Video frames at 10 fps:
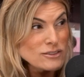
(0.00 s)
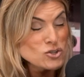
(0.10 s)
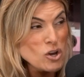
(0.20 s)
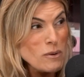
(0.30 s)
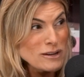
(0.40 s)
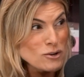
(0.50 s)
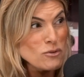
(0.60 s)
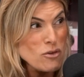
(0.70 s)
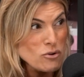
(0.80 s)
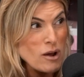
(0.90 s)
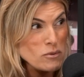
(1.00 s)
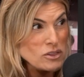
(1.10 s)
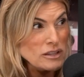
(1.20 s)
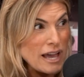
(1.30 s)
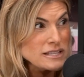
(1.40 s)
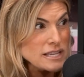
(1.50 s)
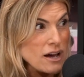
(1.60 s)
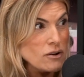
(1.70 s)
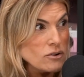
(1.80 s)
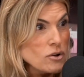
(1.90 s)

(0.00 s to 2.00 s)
the show we had to do the other night with the lights out.